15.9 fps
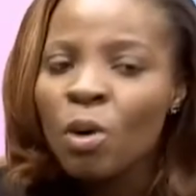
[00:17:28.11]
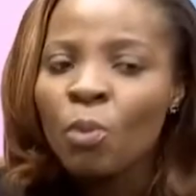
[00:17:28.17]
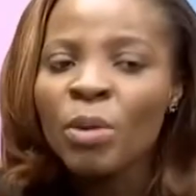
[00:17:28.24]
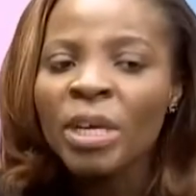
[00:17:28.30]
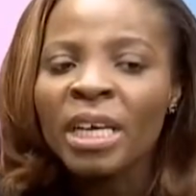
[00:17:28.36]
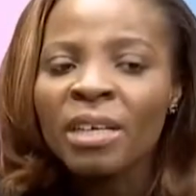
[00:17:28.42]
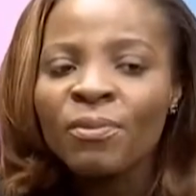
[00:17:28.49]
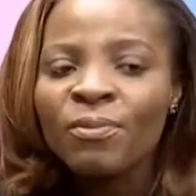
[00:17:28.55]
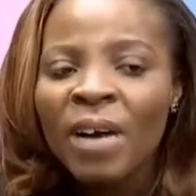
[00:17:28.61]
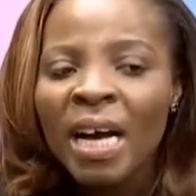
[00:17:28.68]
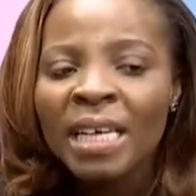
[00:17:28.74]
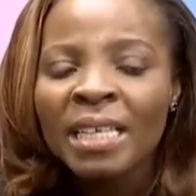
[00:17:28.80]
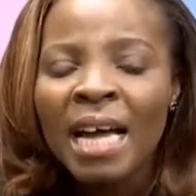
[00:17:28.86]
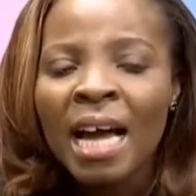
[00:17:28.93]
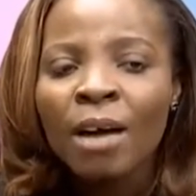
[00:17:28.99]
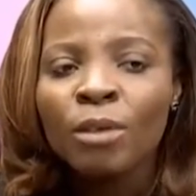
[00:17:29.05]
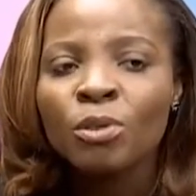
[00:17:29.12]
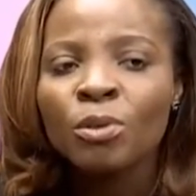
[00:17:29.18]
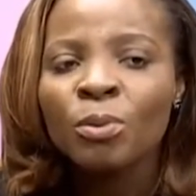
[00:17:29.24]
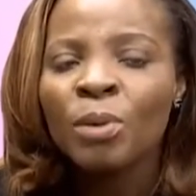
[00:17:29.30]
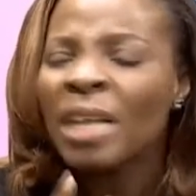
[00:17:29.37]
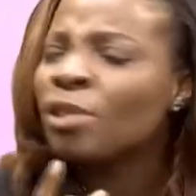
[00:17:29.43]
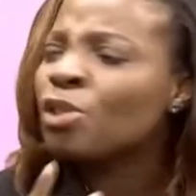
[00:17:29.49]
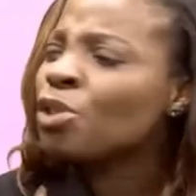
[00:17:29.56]
We can find how
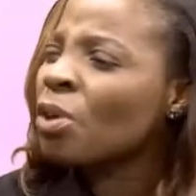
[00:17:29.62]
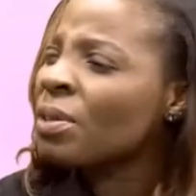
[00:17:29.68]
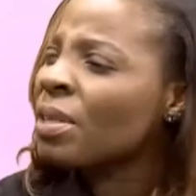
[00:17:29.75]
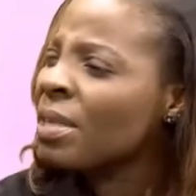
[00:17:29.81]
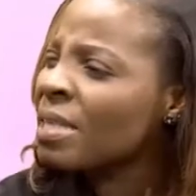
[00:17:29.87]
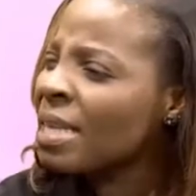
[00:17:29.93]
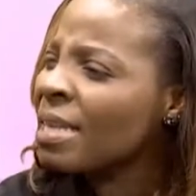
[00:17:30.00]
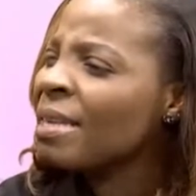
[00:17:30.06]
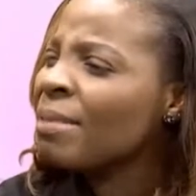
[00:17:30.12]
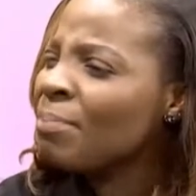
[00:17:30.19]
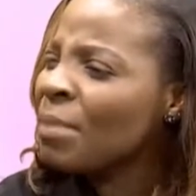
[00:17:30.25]
to ensure there is a